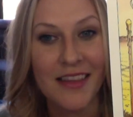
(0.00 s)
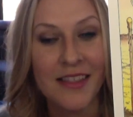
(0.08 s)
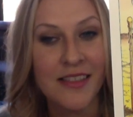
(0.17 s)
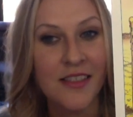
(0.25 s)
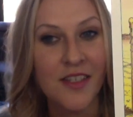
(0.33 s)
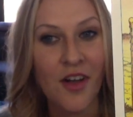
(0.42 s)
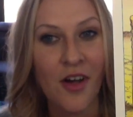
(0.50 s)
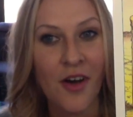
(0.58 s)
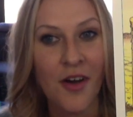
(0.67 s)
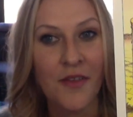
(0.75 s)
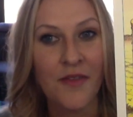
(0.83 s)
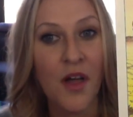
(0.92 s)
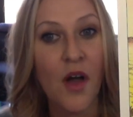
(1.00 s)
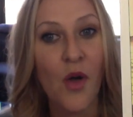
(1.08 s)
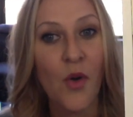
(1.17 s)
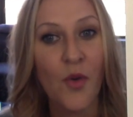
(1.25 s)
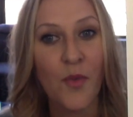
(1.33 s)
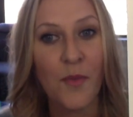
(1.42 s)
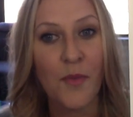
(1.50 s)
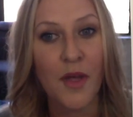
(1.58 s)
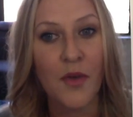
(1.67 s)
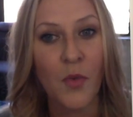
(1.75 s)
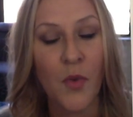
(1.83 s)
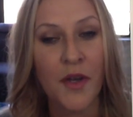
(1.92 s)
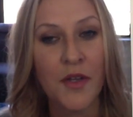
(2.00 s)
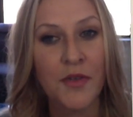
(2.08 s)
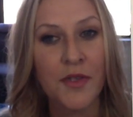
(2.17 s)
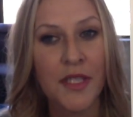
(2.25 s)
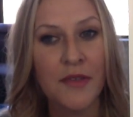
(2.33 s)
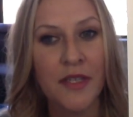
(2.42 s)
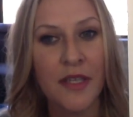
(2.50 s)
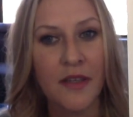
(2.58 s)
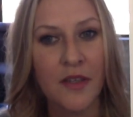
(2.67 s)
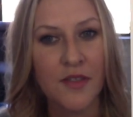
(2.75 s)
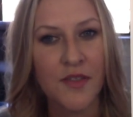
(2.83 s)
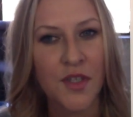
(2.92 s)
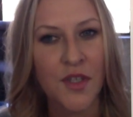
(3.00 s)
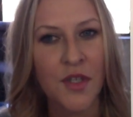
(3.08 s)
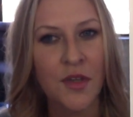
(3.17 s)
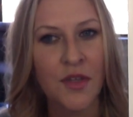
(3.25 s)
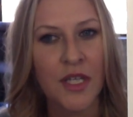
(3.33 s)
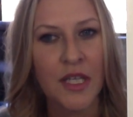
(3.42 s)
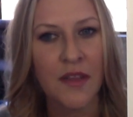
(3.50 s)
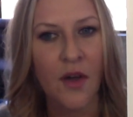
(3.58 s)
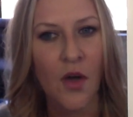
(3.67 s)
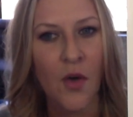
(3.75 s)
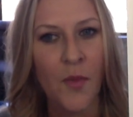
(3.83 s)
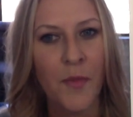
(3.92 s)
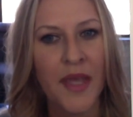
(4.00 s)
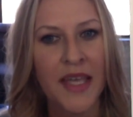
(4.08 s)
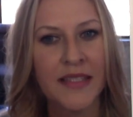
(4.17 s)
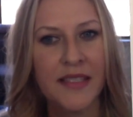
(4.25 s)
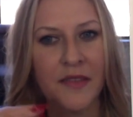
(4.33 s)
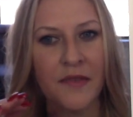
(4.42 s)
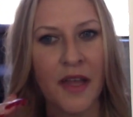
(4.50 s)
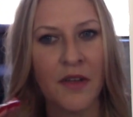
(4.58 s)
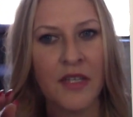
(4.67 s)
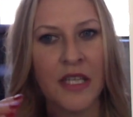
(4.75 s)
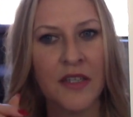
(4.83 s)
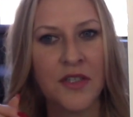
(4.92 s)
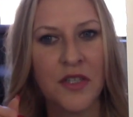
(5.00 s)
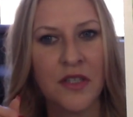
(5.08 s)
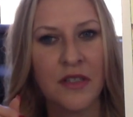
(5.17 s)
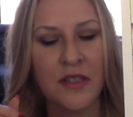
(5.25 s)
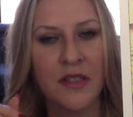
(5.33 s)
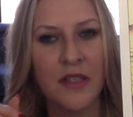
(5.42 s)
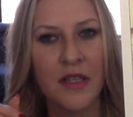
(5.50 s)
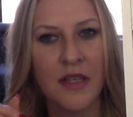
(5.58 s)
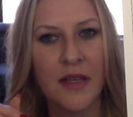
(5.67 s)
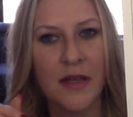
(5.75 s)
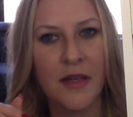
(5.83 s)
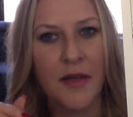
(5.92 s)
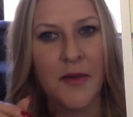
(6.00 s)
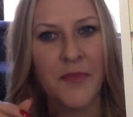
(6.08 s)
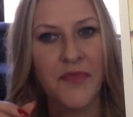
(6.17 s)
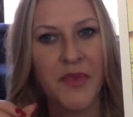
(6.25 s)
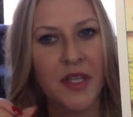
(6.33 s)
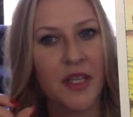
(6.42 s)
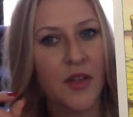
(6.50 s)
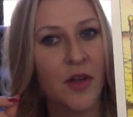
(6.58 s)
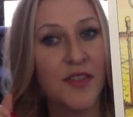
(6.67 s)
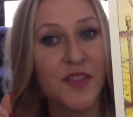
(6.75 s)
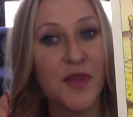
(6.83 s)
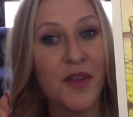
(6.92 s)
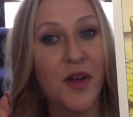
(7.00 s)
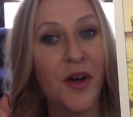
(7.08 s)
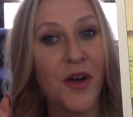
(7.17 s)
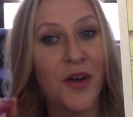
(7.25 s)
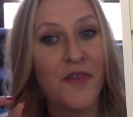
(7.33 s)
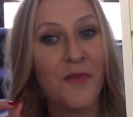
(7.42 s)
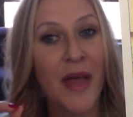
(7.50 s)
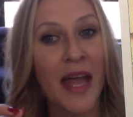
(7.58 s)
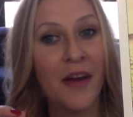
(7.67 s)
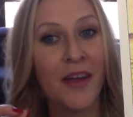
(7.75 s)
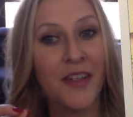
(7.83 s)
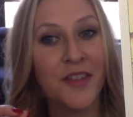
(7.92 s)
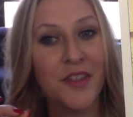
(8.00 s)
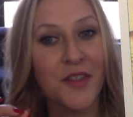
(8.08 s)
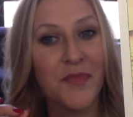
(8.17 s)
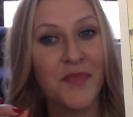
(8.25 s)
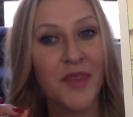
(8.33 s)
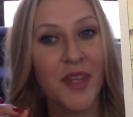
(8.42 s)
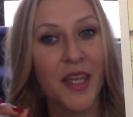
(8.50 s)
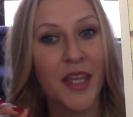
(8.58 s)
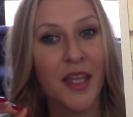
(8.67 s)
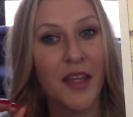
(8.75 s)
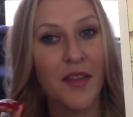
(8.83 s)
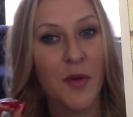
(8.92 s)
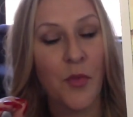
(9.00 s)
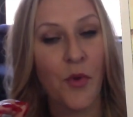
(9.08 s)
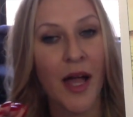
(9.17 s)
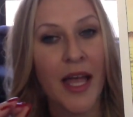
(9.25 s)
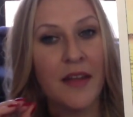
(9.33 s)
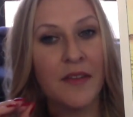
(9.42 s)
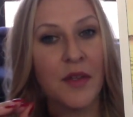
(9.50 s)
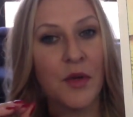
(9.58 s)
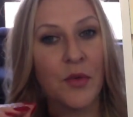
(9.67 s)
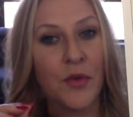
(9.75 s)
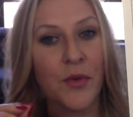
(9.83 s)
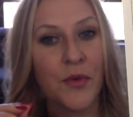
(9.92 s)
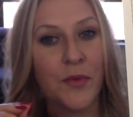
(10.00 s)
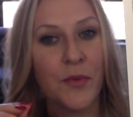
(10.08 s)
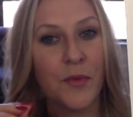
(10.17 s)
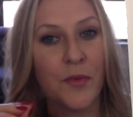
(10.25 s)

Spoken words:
This is a card of the home, where you're living, security, the home base, the foundation. It could also be the card of marriage, the bride and the groom.